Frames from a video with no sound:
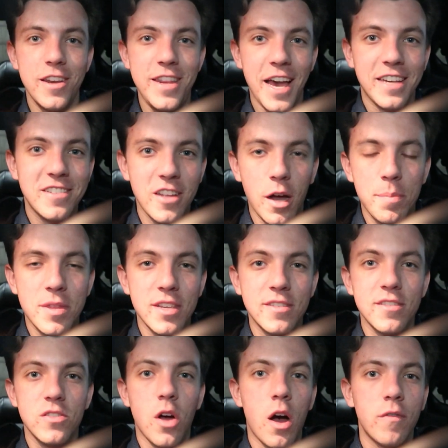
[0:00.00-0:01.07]
Next up,
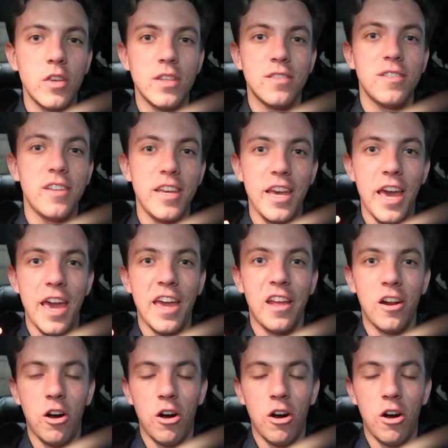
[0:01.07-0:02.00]
this is obviously an